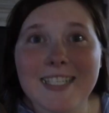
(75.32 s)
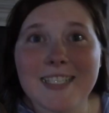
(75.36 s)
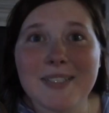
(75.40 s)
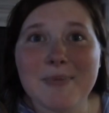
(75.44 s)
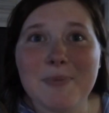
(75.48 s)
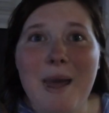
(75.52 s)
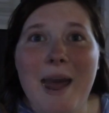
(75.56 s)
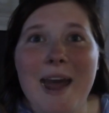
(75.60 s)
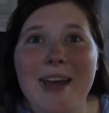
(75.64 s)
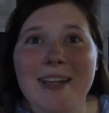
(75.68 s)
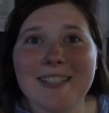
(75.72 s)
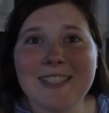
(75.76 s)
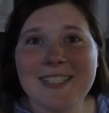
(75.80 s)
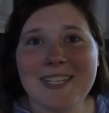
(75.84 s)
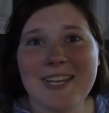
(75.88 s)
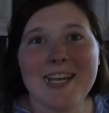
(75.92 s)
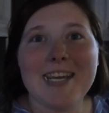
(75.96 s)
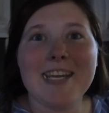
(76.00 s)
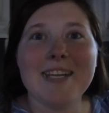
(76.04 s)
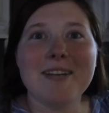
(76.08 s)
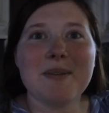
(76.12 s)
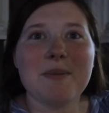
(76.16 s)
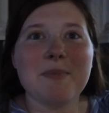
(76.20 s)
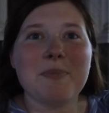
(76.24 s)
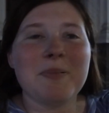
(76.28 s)
It's past
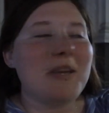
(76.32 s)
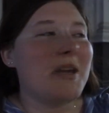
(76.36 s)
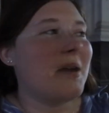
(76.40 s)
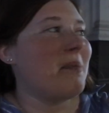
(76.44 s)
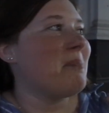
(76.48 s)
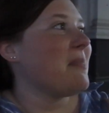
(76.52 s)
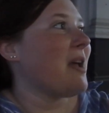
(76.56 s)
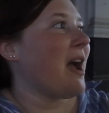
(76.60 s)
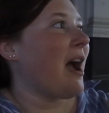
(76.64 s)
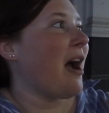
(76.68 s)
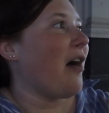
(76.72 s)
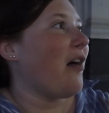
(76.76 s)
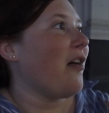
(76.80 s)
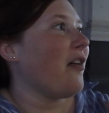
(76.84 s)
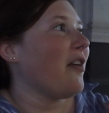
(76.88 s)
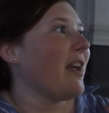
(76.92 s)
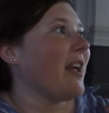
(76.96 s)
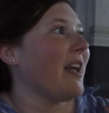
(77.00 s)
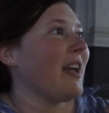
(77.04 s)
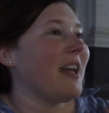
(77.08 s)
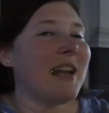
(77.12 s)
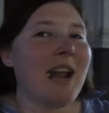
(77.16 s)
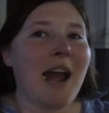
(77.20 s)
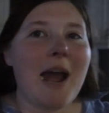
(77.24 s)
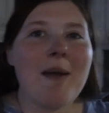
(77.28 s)
10 p.m. now,
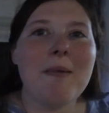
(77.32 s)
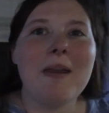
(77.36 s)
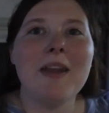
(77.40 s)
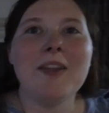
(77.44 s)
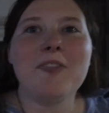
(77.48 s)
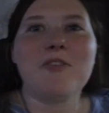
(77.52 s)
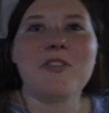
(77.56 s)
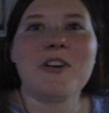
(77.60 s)
and I made